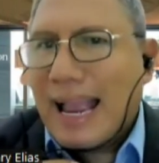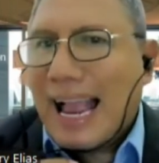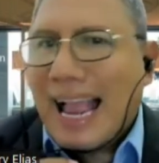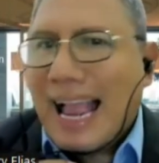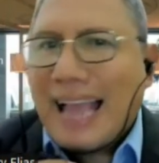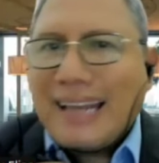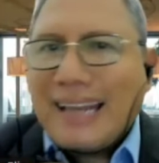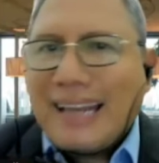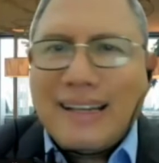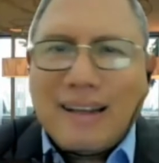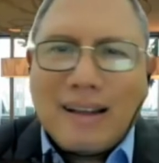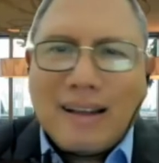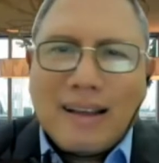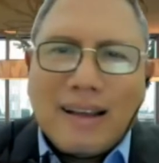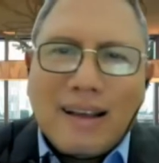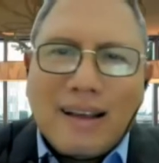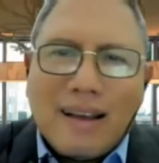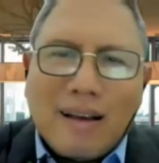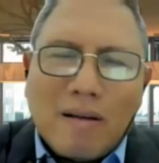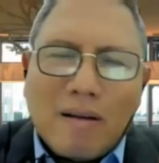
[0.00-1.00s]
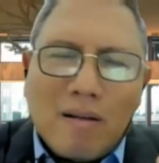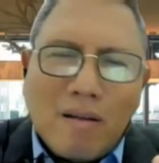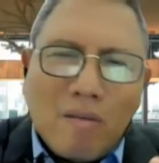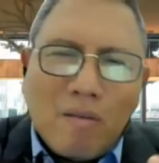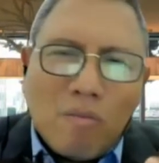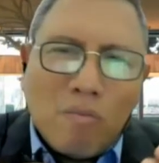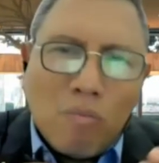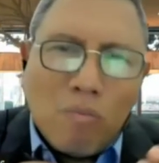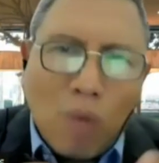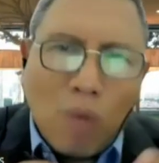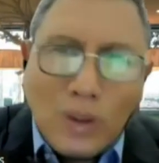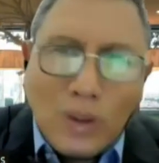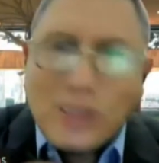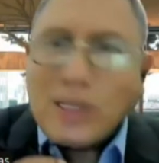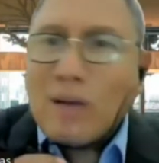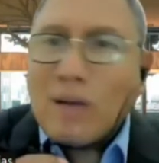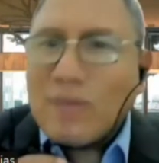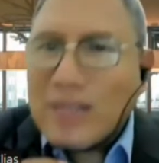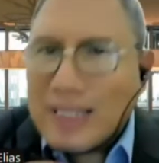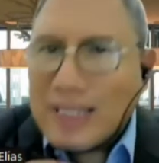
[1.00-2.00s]
And
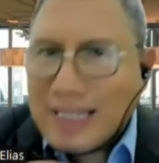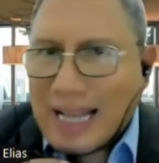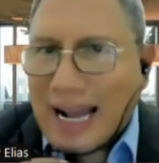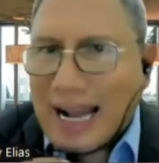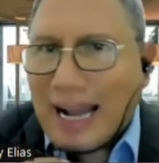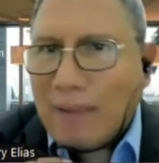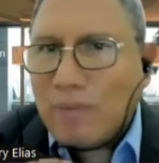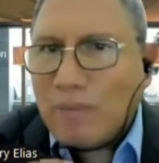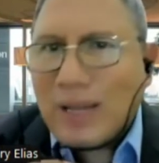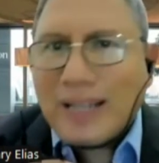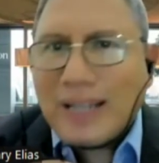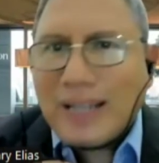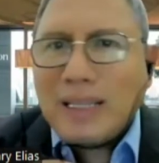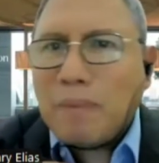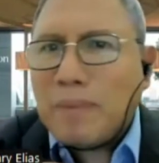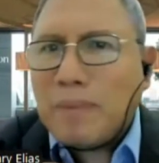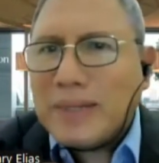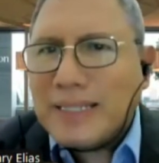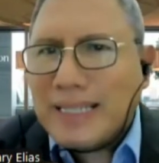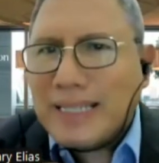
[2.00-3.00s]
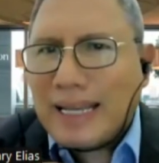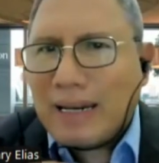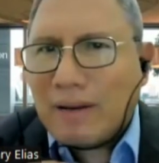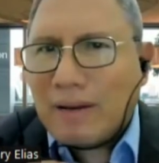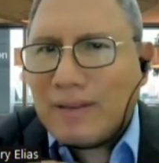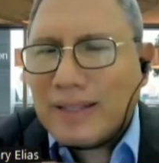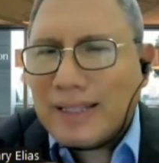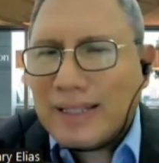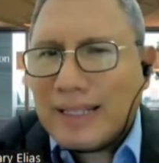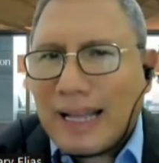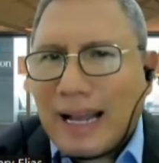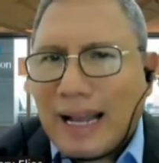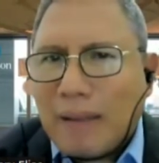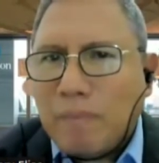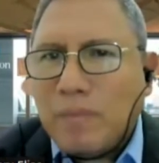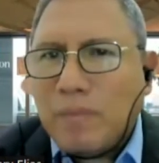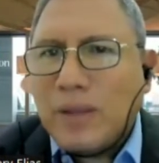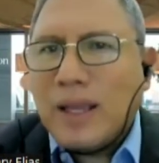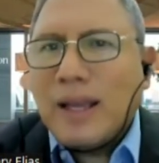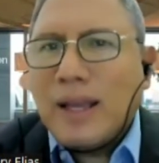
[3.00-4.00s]
most of the time, 90% of the
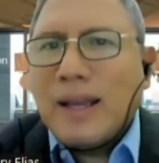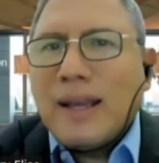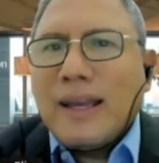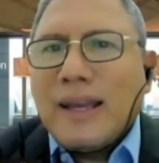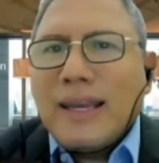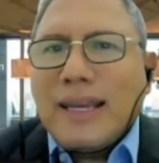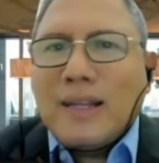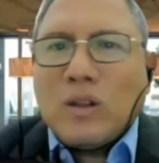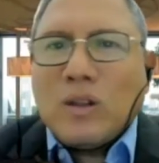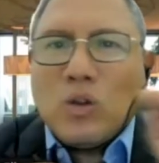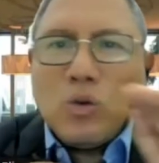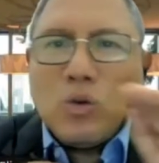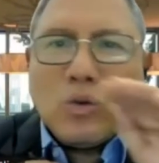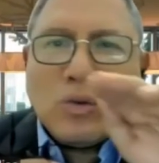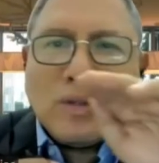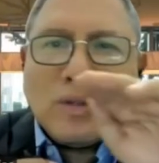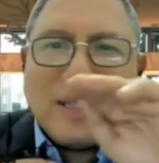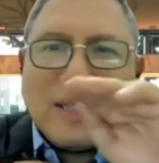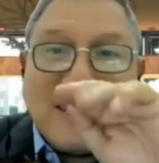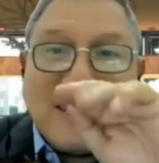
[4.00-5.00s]
time, itu